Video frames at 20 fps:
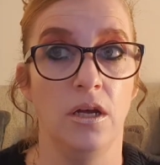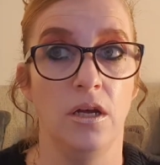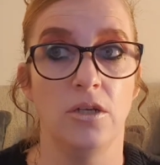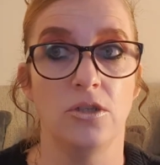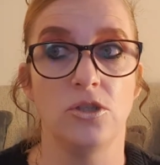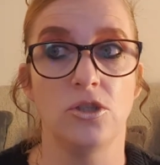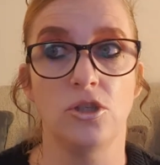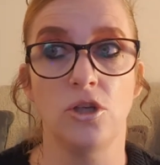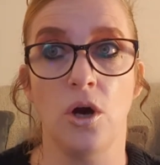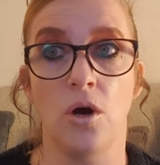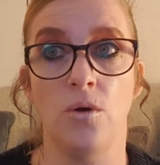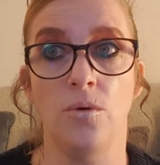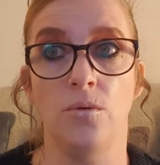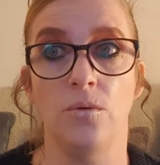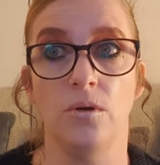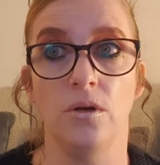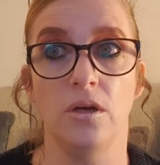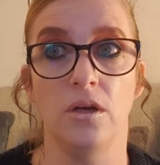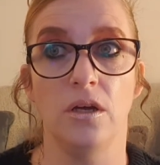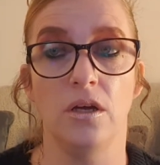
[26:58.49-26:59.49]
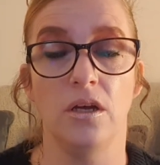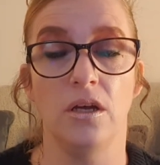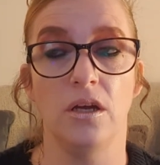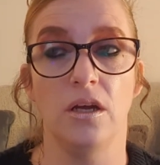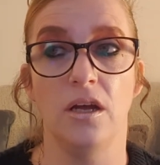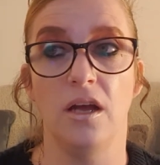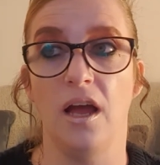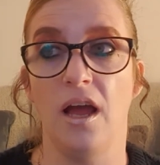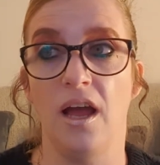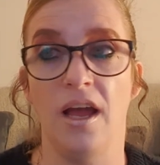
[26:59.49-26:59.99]
So
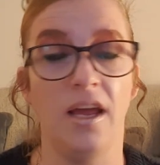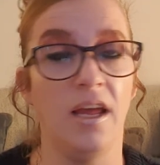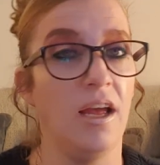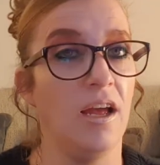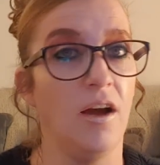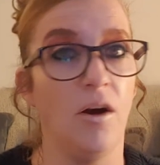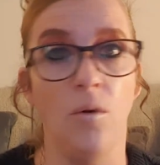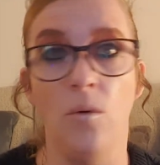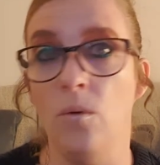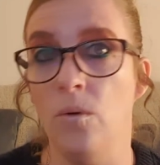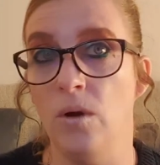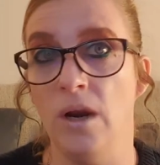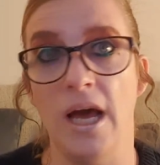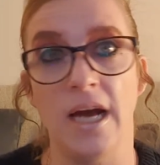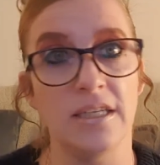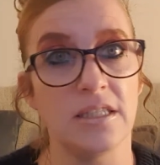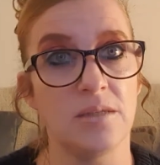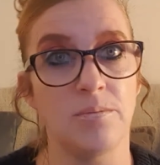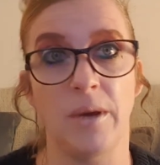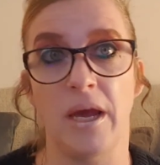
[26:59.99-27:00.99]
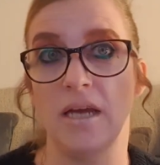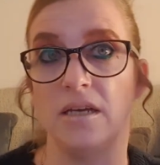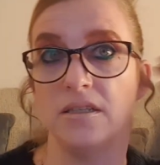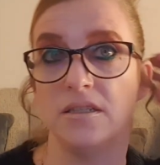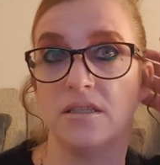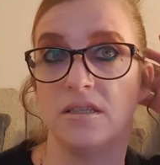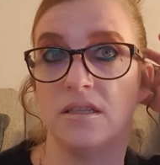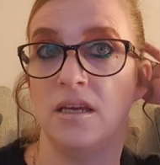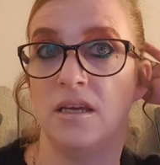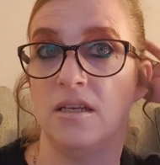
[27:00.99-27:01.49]
all
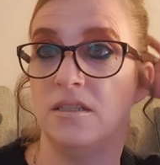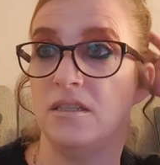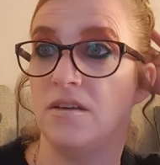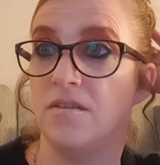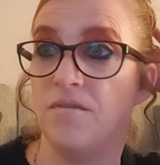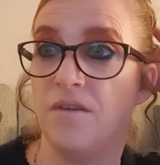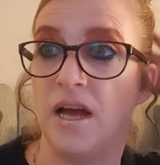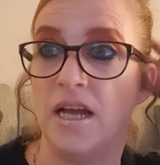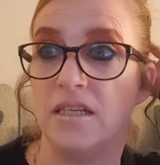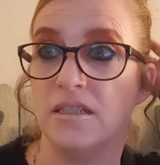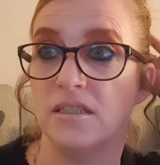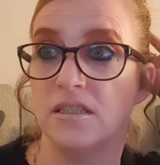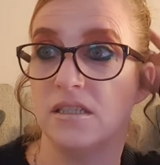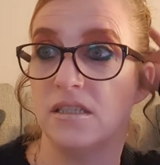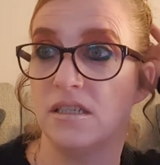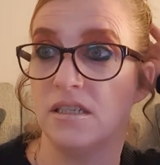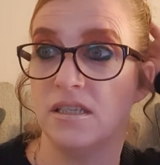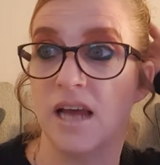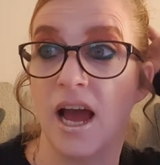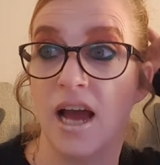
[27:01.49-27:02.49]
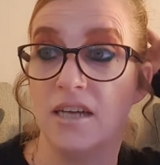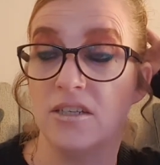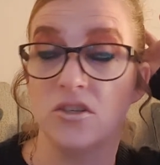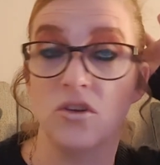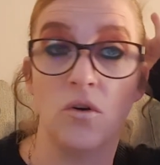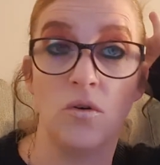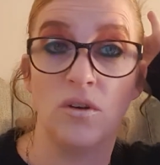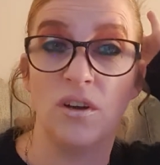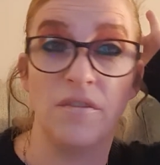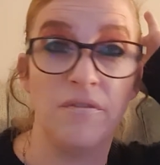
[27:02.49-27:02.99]
aspects, defence, this case
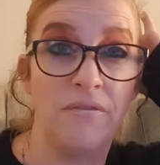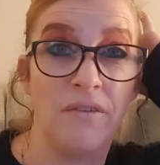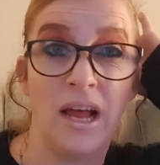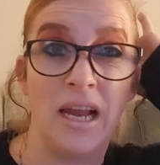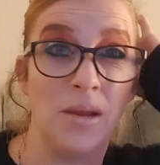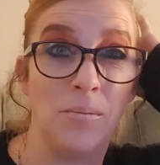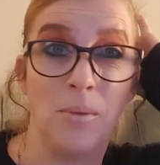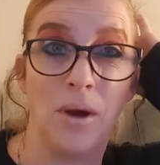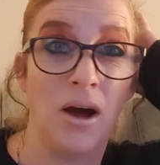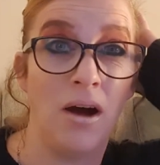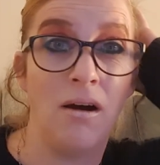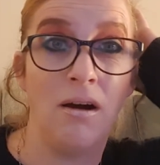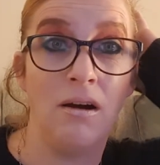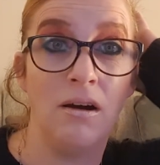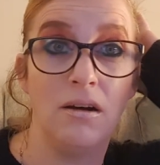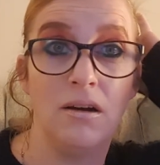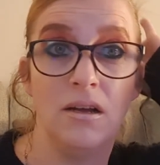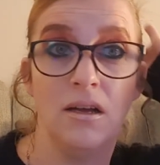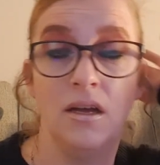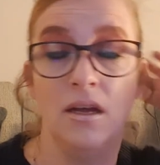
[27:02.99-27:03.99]
kind of fell apart.